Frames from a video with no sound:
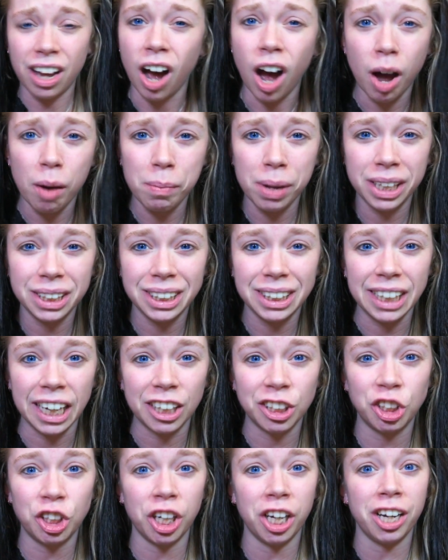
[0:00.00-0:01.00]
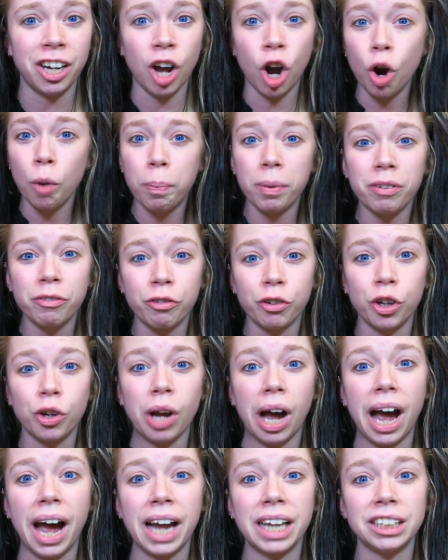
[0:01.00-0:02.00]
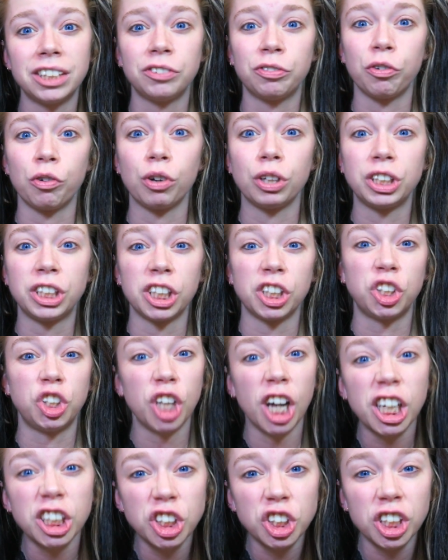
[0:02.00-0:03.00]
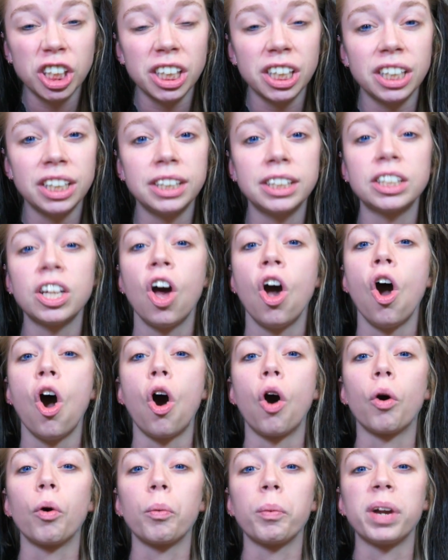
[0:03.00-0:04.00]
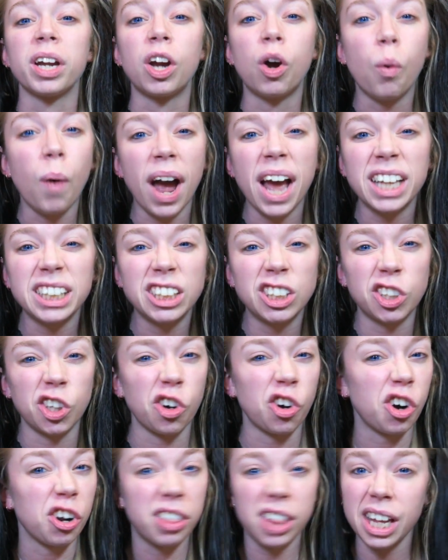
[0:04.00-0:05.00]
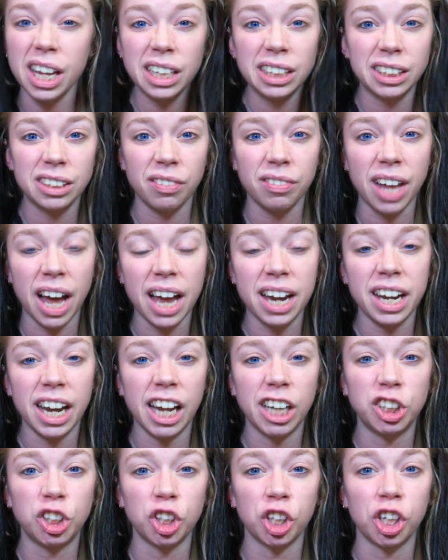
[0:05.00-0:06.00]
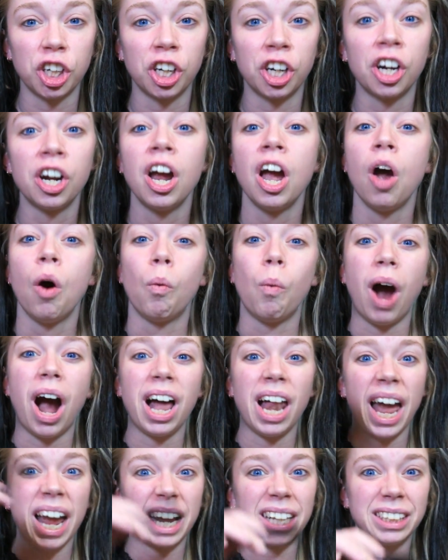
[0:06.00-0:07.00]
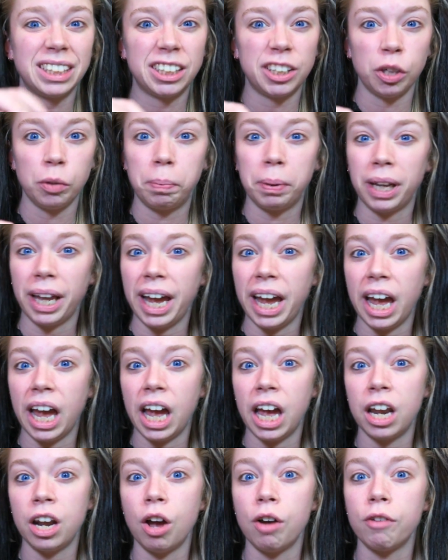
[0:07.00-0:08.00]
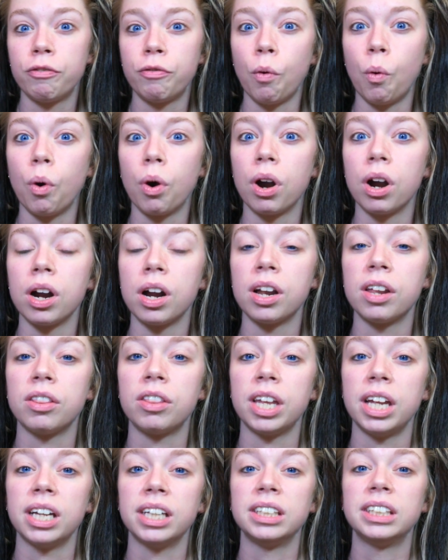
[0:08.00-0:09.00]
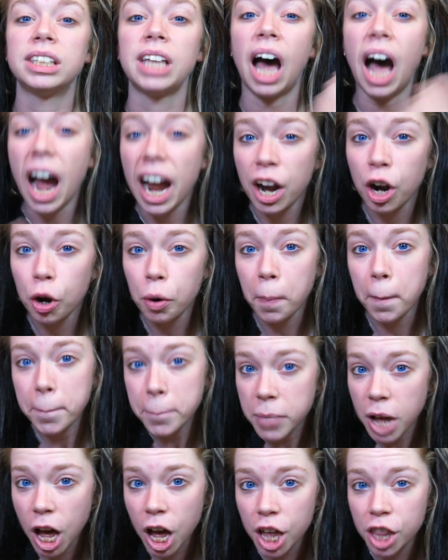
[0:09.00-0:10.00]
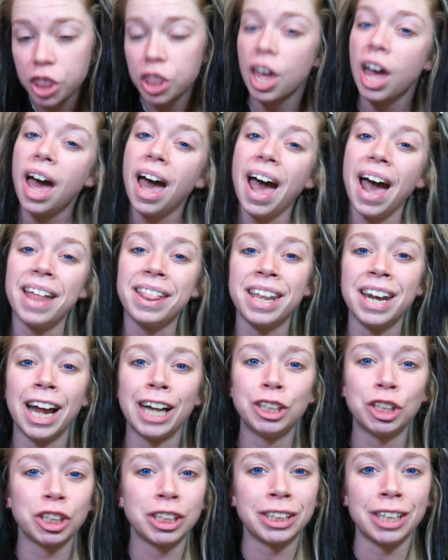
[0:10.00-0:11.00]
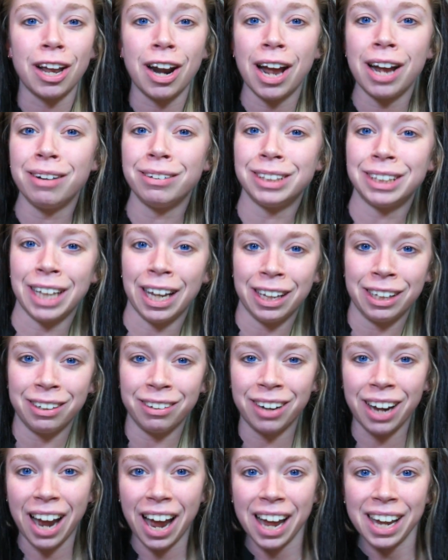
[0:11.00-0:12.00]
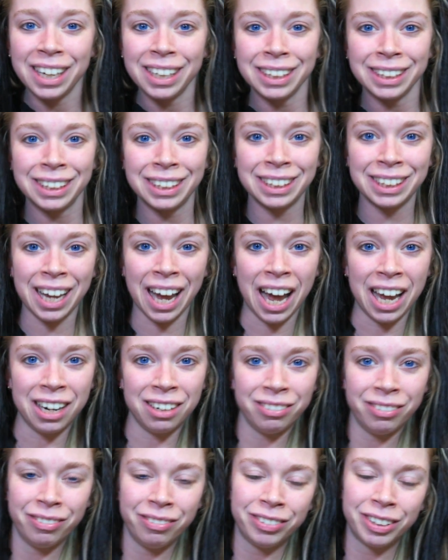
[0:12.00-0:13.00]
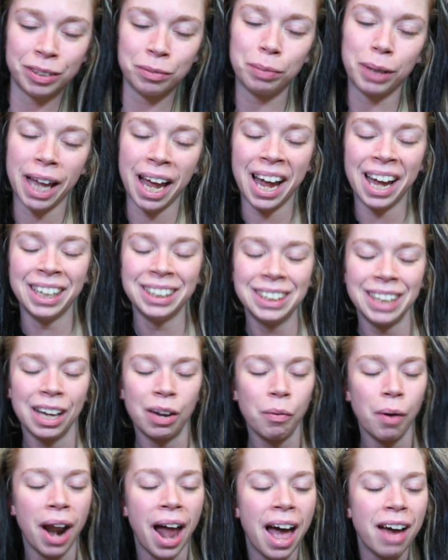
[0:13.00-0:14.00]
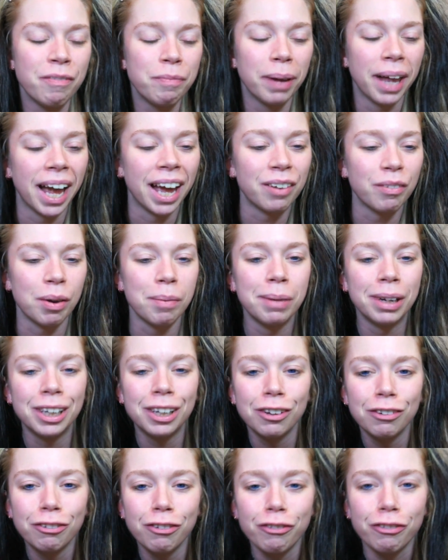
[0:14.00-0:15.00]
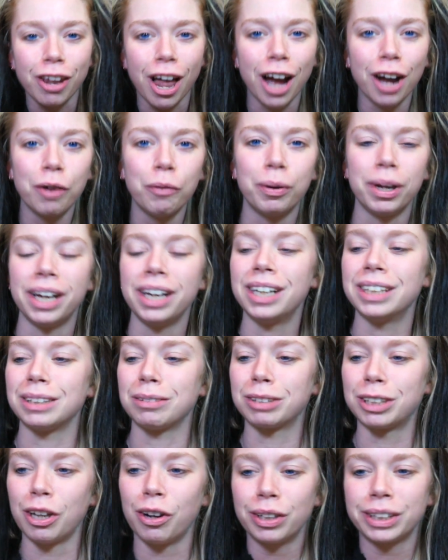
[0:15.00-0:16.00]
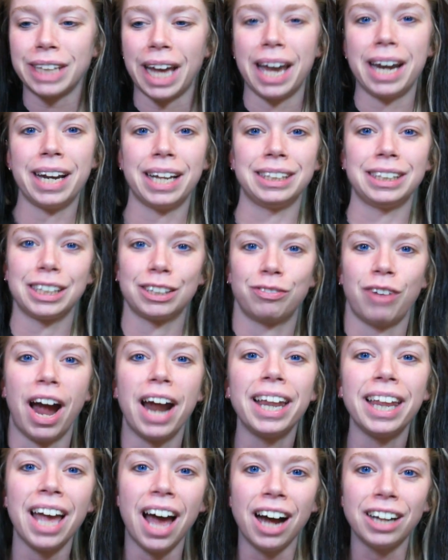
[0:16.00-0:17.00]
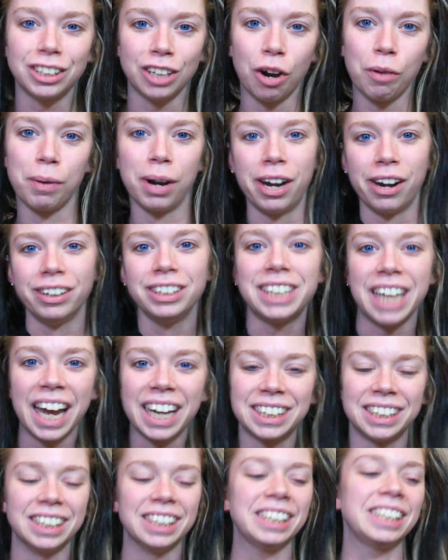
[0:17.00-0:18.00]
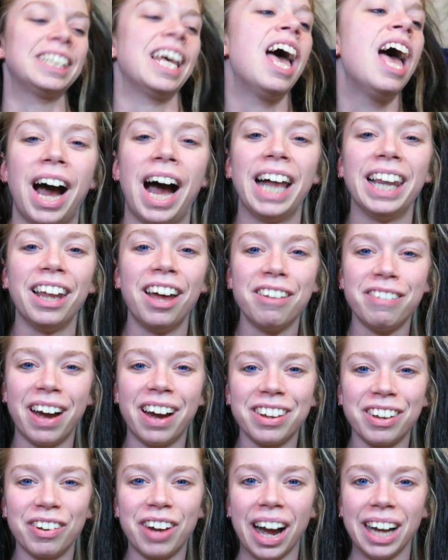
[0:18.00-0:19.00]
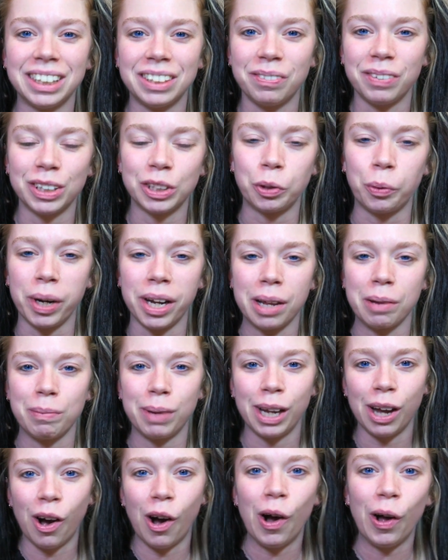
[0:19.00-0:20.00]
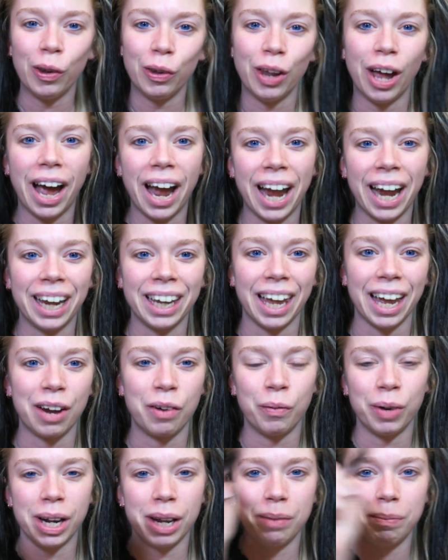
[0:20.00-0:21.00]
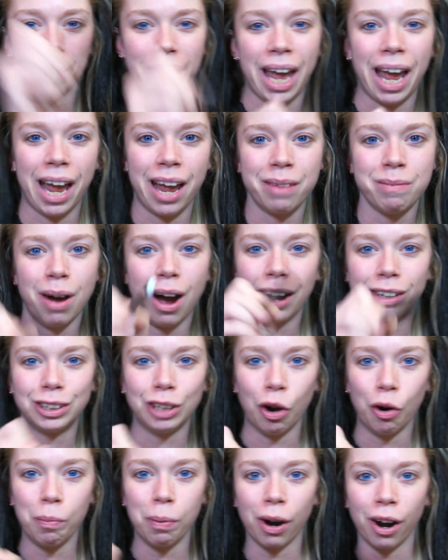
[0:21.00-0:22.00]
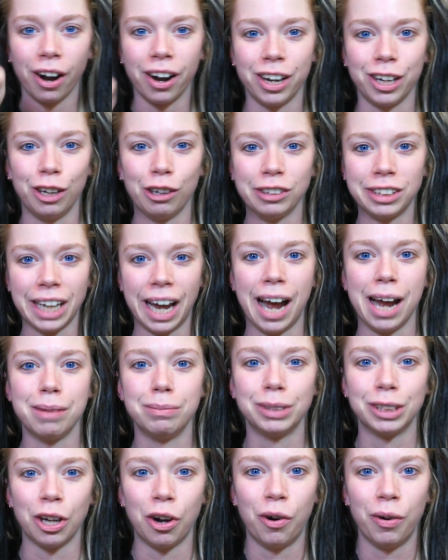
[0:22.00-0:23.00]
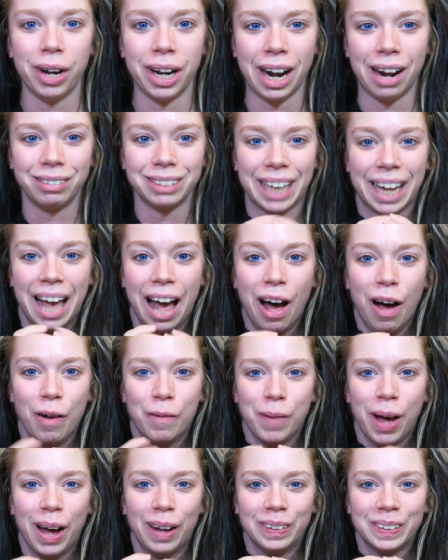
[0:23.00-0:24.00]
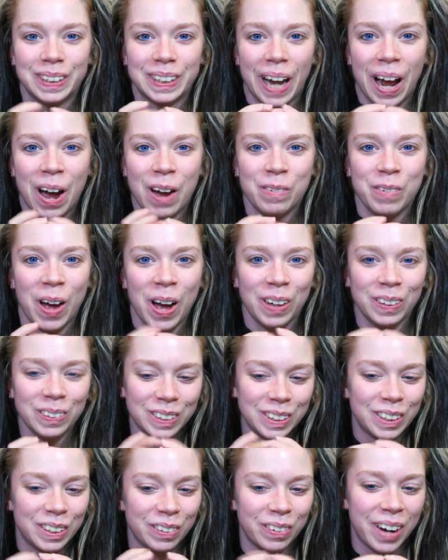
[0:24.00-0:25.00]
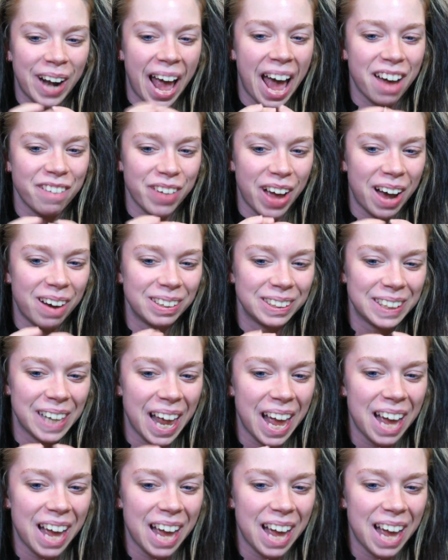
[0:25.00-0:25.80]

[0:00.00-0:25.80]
the comment section open for you guys for suggestions or requests or things of that nature while I can still plan for the entire month and then I just thought I would tell you guys kind of some plans, like what I have planned, what I'm gonna do for Vlogoween because I'm so excited because it's finally October here in Texas. I love how you guys have been tweeting me all night like when it became October in your time time zone and I was like, almost, almost, two and a half hours